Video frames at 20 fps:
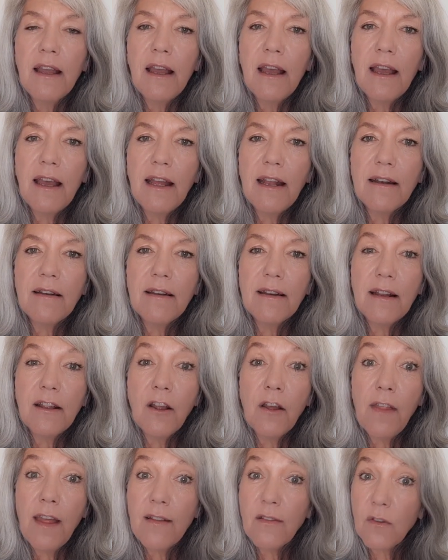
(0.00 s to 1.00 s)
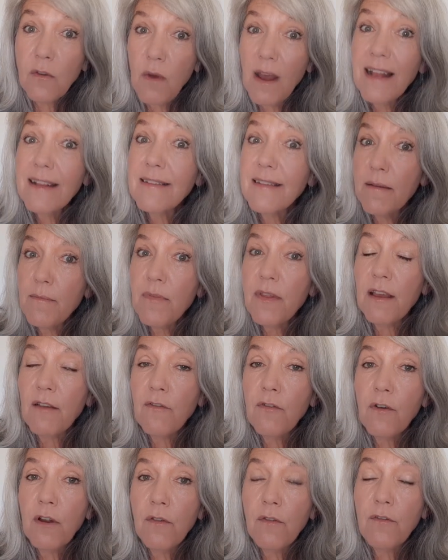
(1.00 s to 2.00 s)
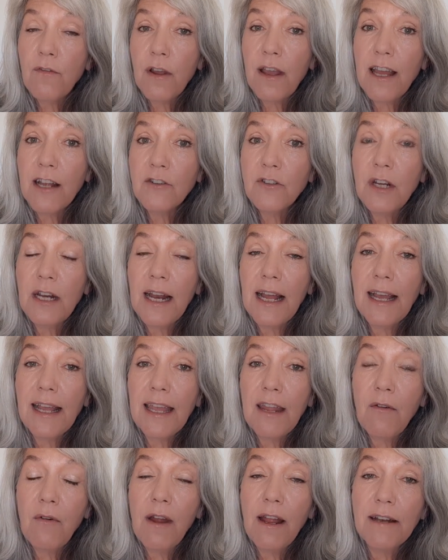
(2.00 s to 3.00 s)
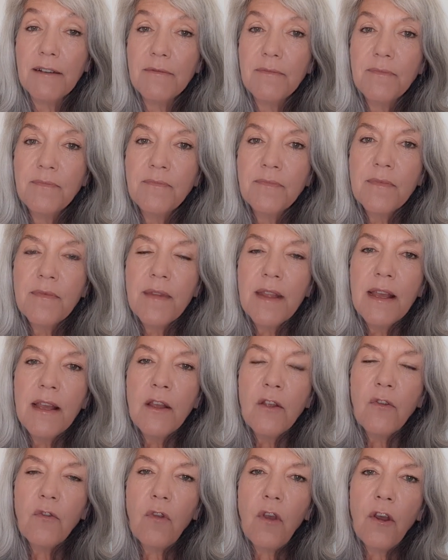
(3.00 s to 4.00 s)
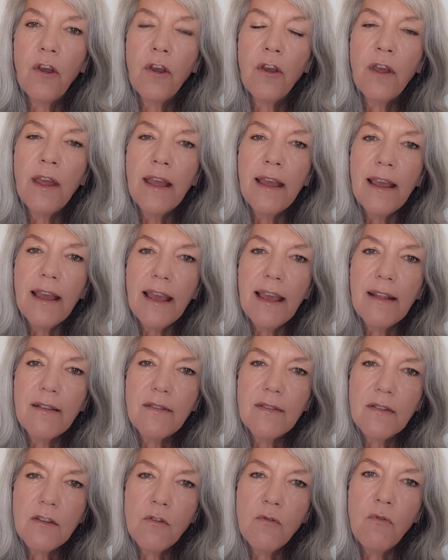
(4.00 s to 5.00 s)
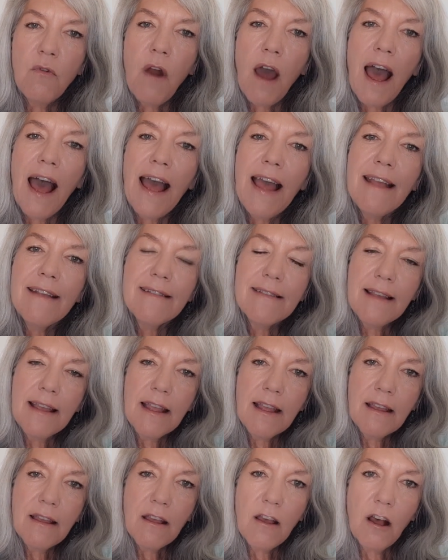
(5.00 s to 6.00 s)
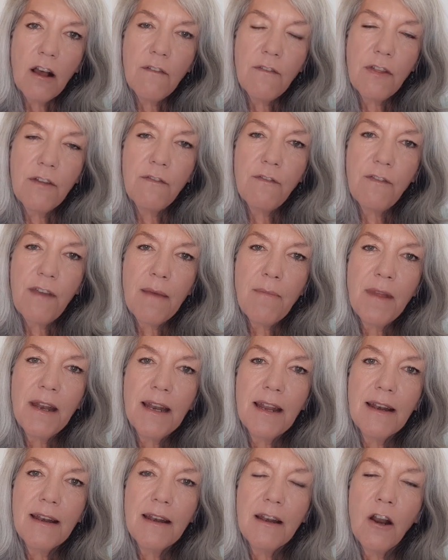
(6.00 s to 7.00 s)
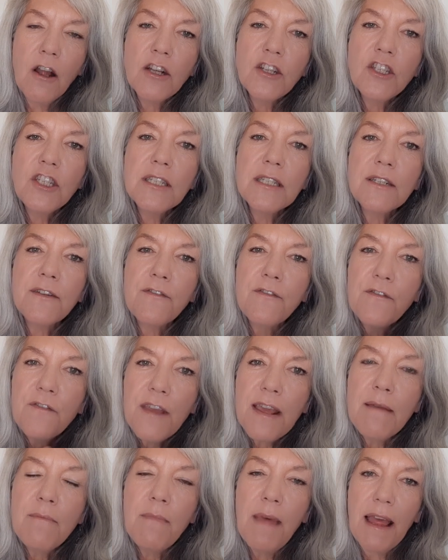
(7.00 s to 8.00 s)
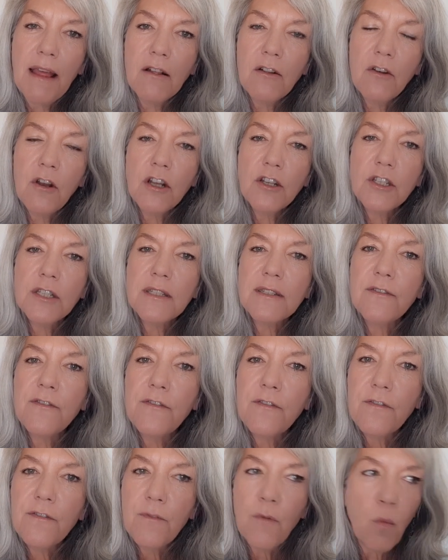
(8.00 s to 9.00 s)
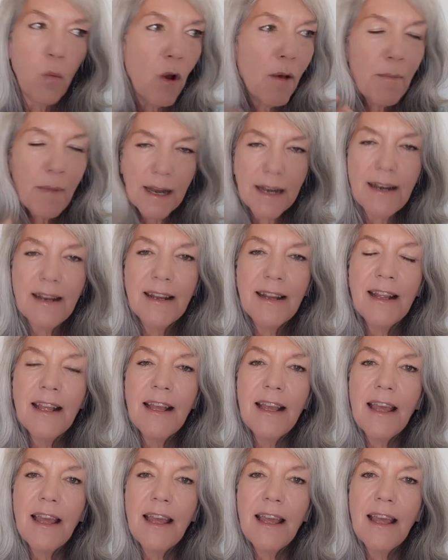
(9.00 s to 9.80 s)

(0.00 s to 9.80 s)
And, that's quite something for a country like Iran. So it's the rising of the feminine, not just female, not just women.